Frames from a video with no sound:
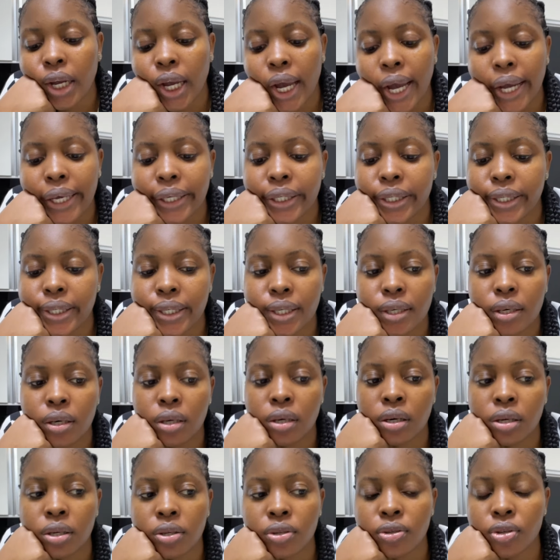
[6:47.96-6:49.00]
guys,
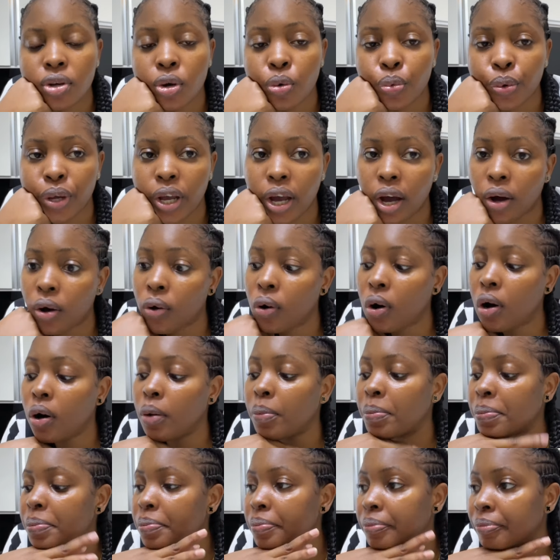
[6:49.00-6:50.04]
so we are
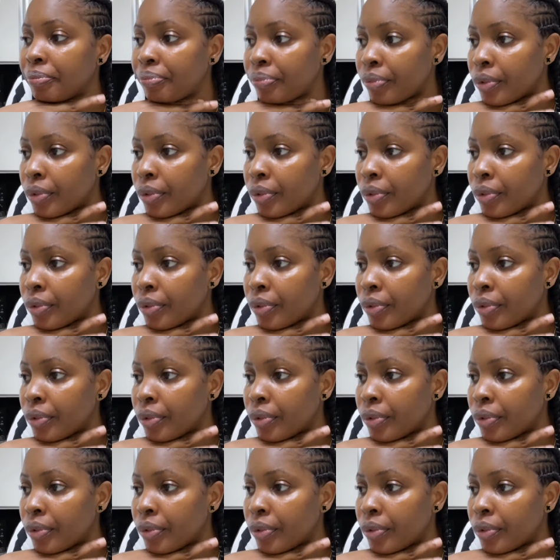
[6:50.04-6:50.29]
home.